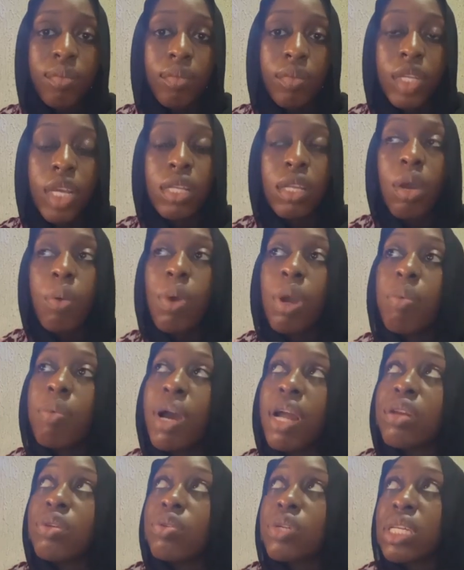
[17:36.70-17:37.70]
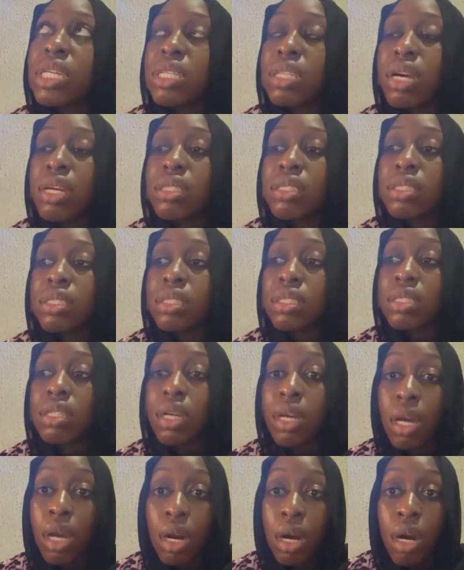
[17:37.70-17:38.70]
Then when we are looking at the
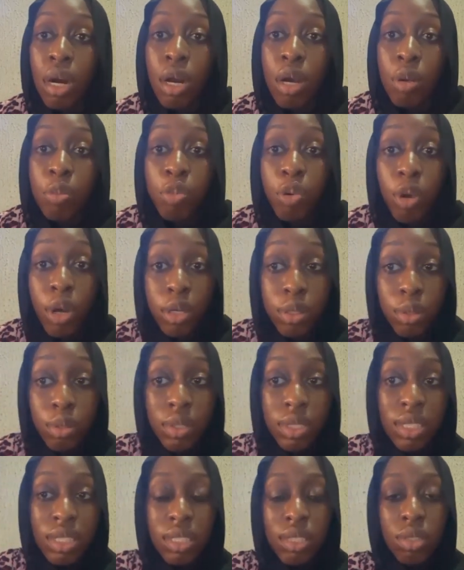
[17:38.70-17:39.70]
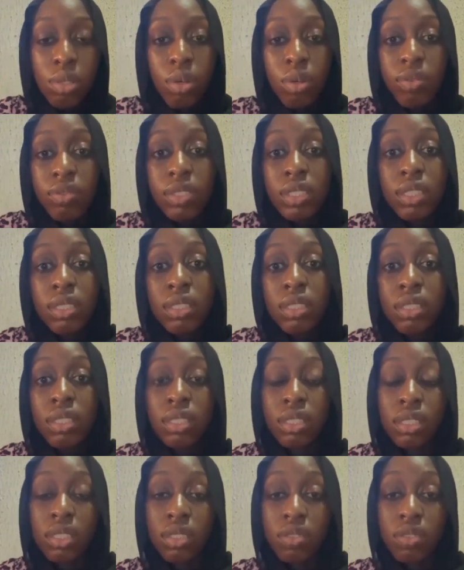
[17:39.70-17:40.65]
prognosis of this